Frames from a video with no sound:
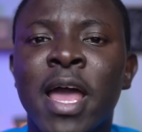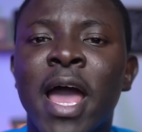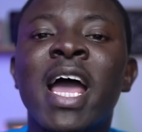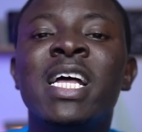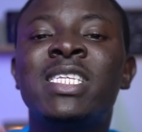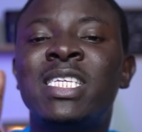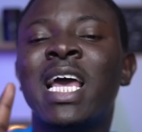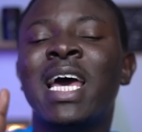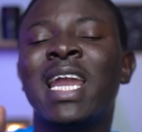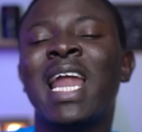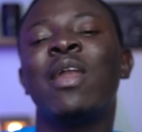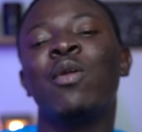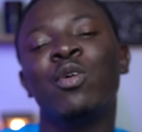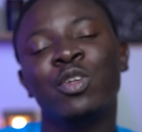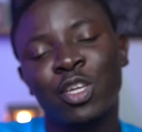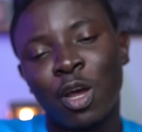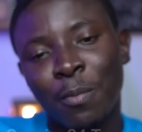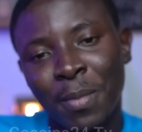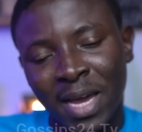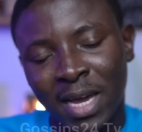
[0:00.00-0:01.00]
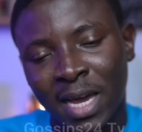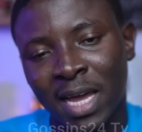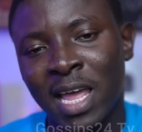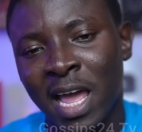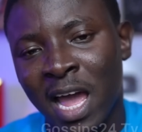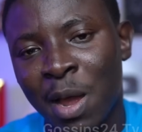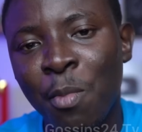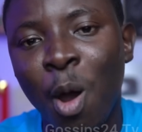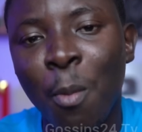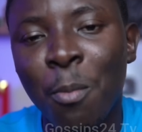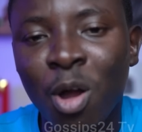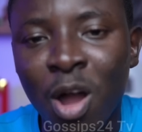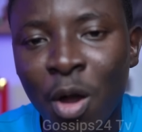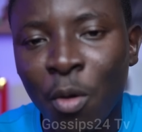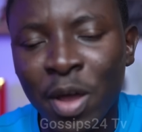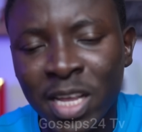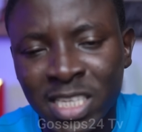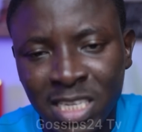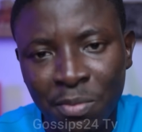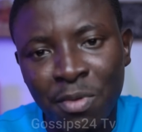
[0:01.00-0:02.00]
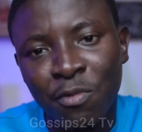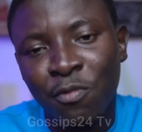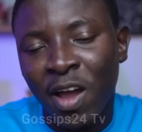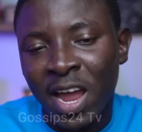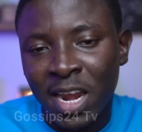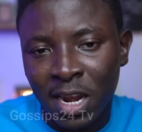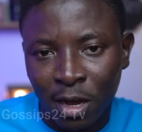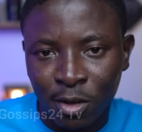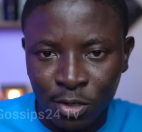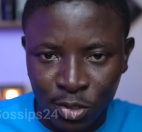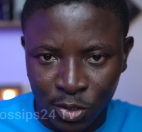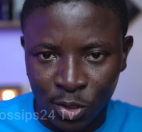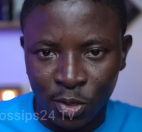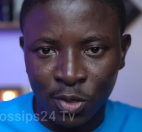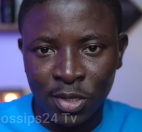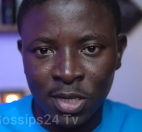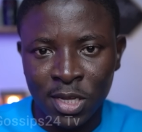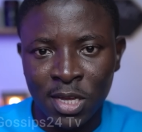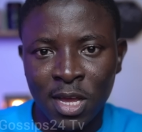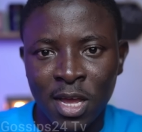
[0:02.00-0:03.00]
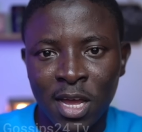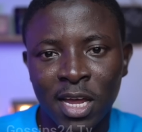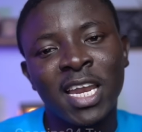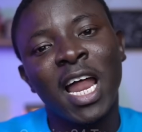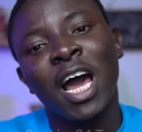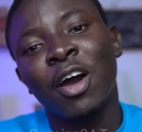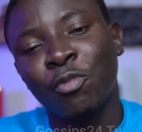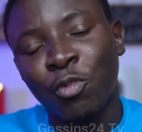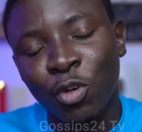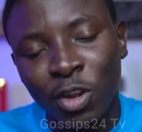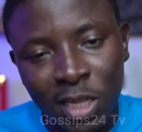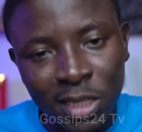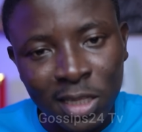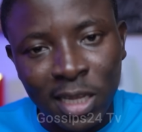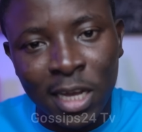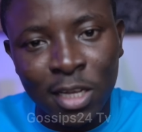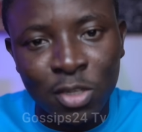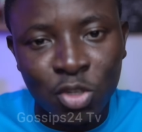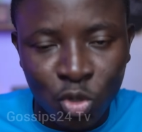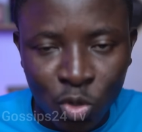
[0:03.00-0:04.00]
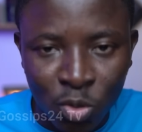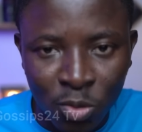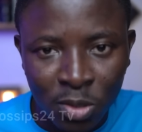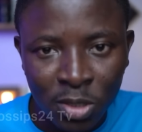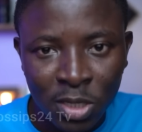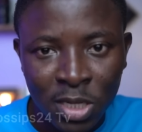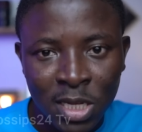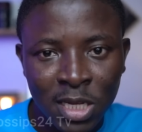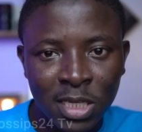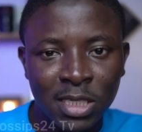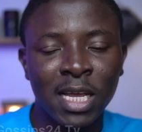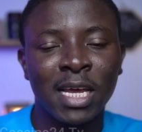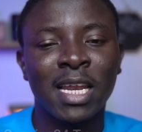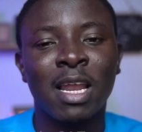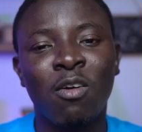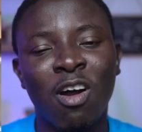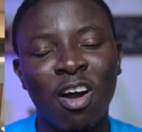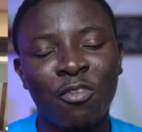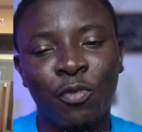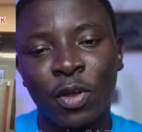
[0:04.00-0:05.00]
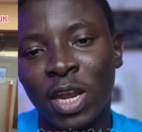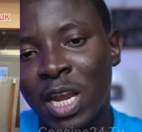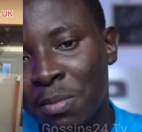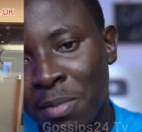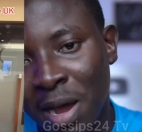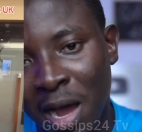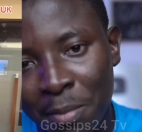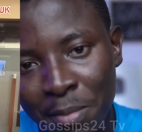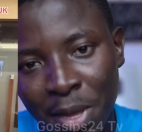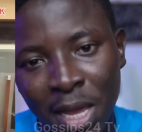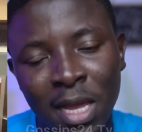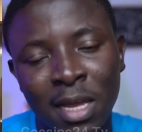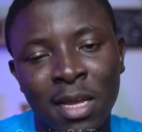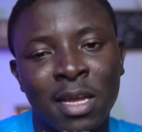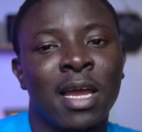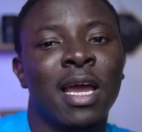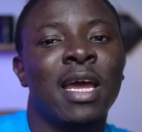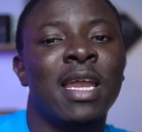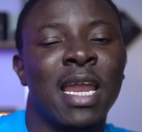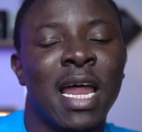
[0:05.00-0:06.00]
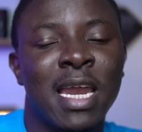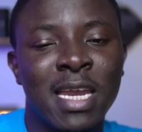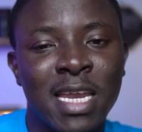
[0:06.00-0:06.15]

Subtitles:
Etia, and I know Sabeca, I'm on my semi finals. No, now if we need a soup, send our friend and mammy. And na